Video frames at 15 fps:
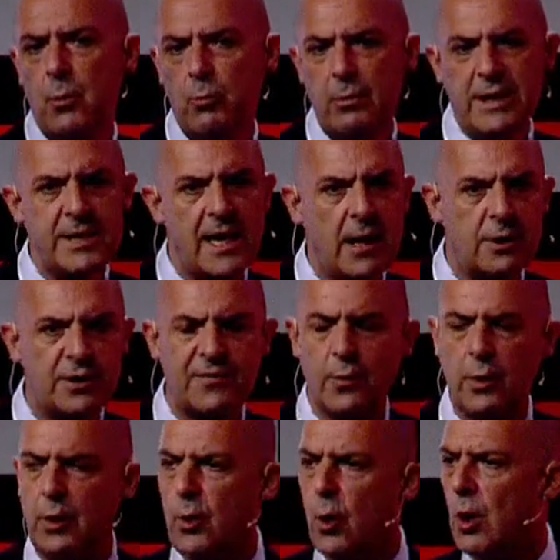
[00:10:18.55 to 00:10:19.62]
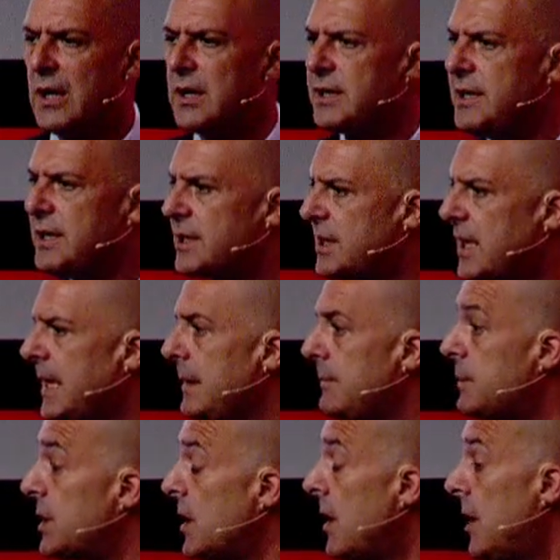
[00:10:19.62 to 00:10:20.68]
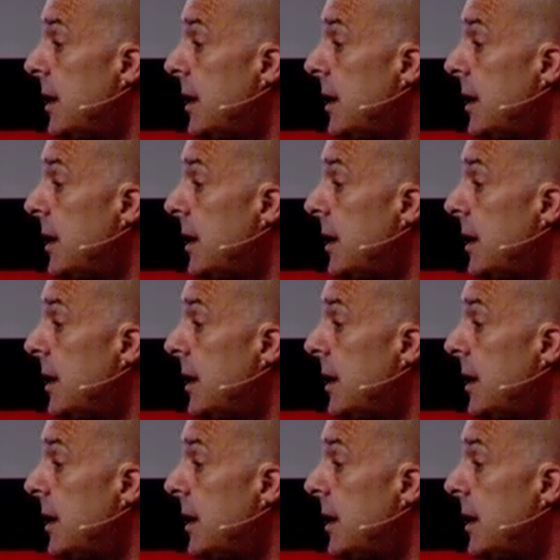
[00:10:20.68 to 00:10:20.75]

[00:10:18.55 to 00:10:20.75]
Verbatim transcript: retailers for loyalty schemes.